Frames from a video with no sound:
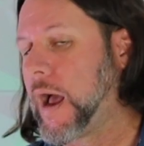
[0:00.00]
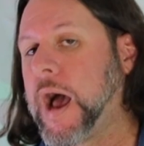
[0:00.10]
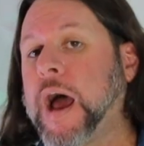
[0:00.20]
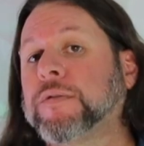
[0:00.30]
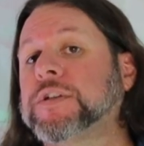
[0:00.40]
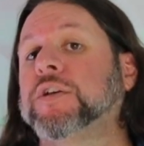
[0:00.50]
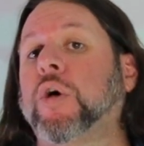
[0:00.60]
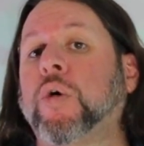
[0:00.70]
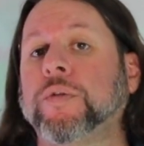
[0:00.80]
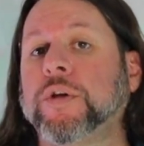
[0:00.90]
I was the
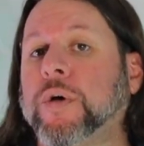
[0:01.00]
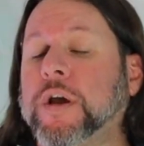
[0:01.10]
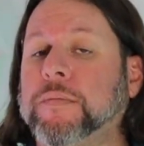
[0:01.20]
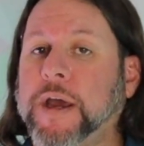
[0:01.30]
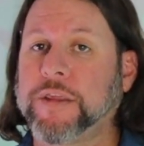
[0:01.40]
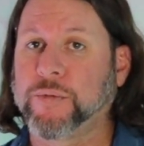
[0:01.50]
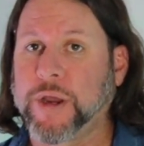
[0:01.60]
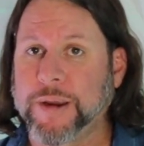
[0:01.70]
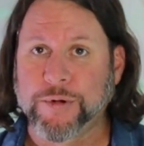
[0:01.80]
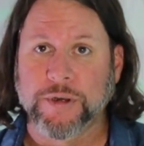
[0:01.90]
only one, by the
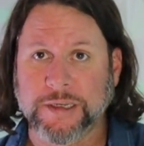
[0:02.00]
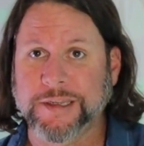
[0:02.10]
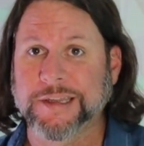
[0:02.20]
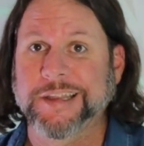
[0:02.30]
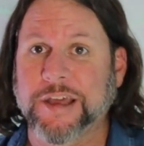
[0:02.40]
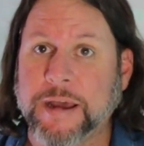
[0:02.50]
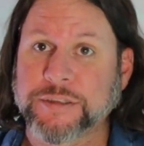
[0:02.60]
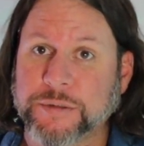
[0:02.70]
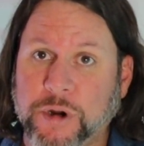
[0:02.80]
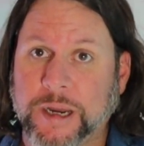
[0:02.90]
way, predicting that the
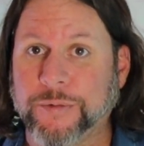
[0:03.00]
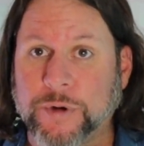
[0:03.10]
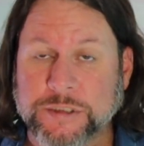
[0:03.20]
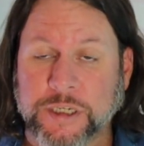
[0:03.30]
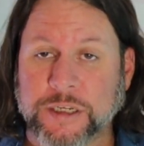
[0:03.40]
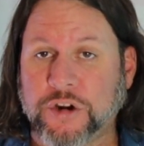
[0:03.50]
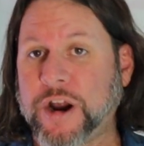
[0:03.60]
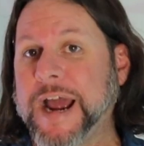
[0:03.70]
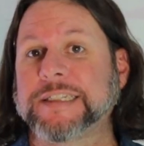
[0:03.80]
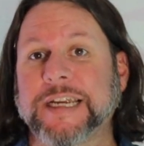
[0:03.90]
housing market wasn't going to
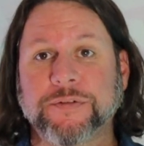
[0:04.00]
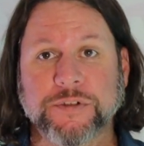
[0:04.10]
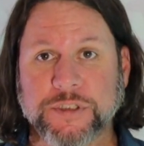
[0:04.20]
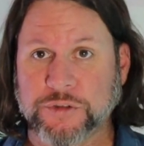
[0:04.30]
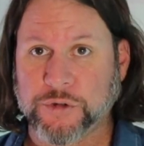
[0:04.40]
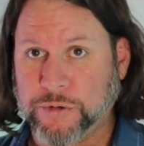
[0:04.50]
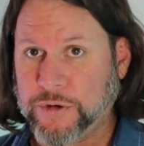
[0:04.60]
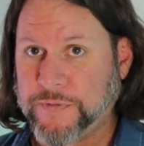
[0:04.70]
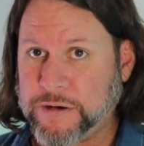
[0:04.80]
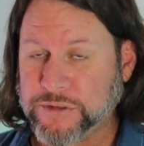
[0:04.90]
crash ever since
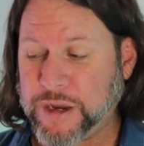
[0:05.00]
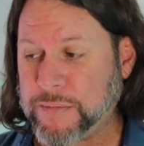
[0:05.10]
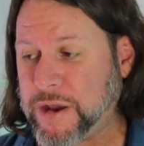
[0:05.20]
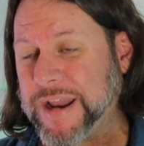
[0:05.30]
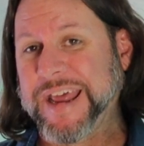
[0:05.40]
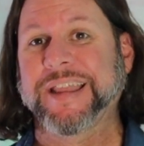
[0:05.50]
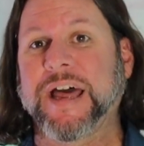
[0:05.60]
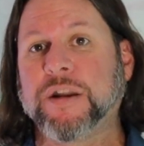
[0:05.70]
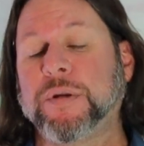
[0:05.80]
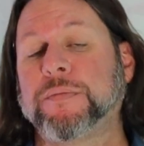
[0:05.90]
coronavirus came out. And a
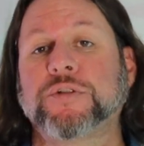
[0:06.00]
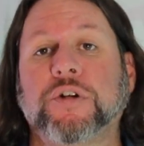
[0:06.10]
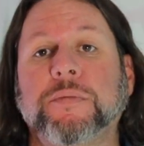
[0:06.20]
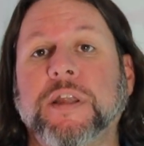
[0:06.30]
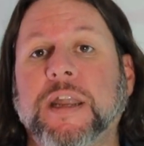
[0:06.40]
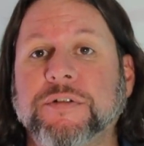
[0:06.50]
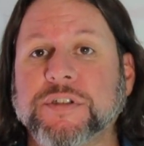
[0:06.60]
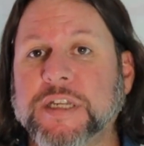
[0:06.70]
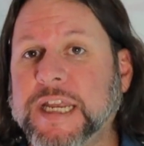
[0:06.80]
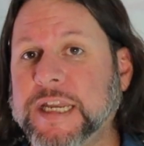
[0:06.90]
lot of people told me that I was
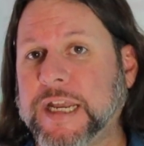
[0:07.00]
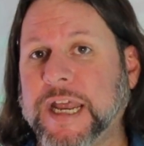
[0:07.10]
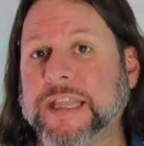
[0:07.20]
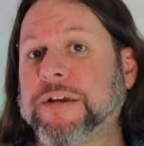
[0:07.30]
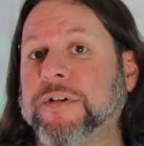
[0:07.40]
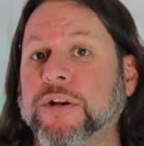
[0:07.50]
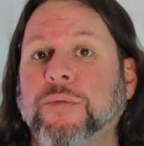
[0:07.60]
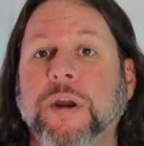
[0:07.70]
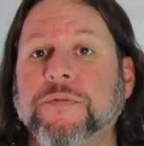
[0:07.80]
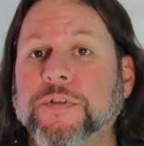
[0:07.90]
an idiot and they were going to
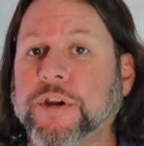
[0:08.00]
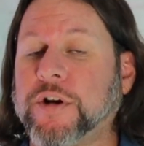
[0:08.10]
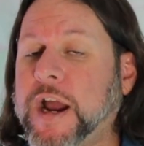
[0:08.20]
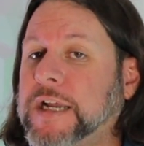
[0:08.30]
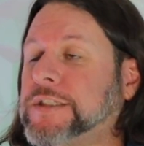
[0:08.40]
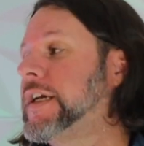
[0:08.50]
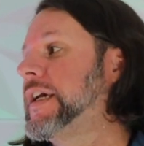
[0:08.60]
wait for the crash.